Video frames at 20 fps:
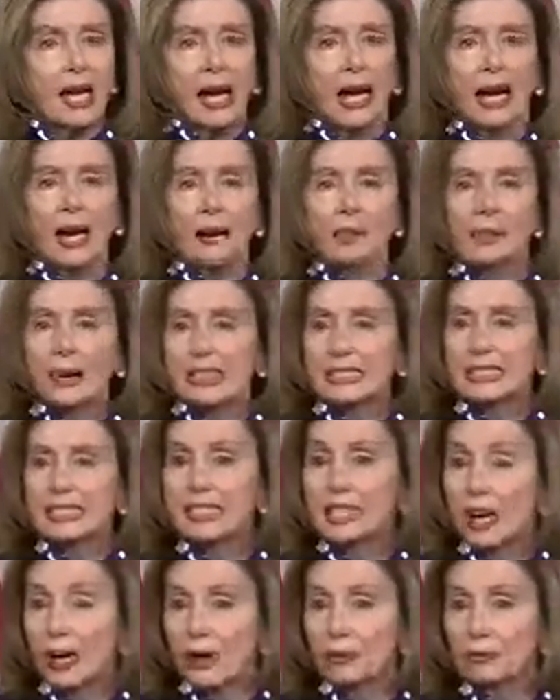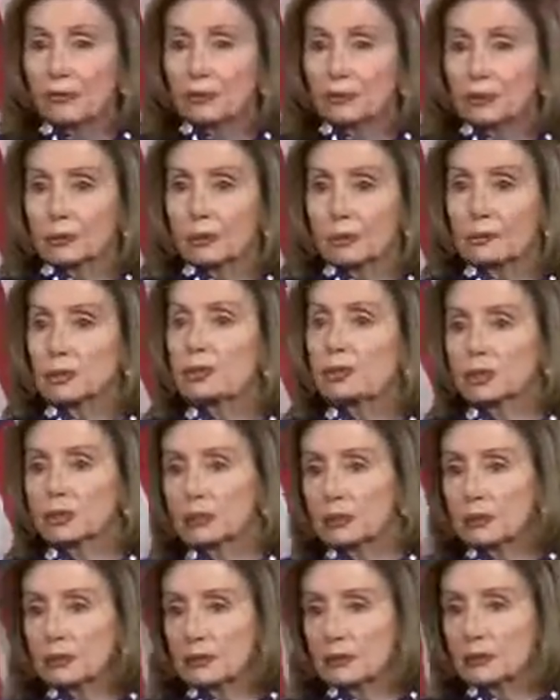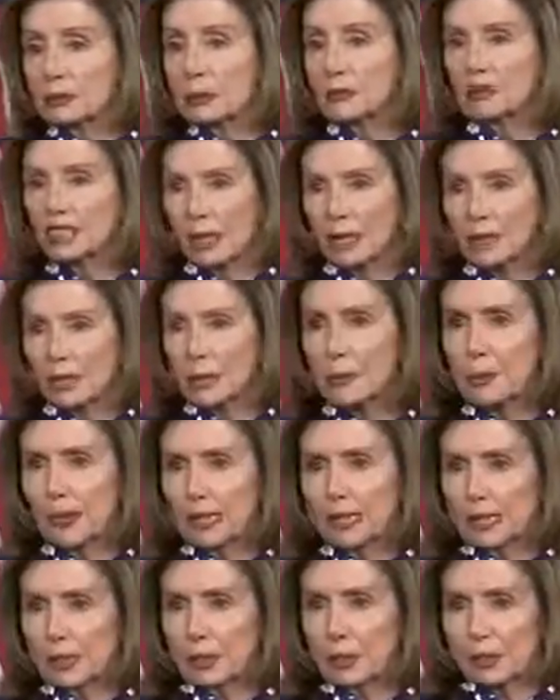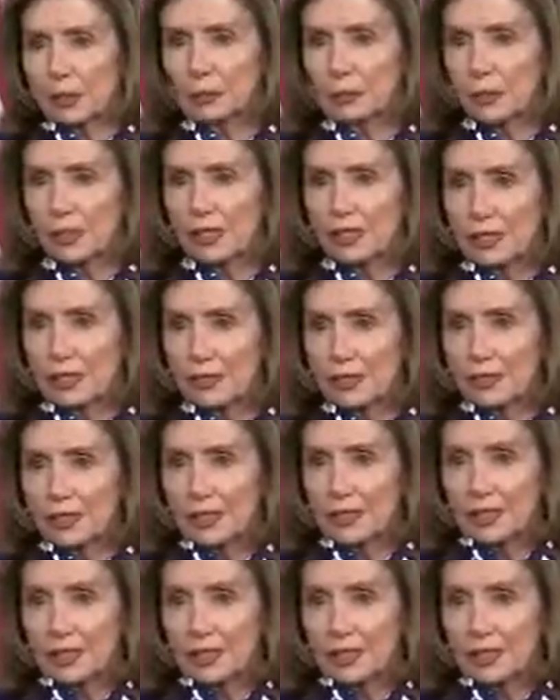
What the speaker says: I myself, just Don't tell anybody I told you this.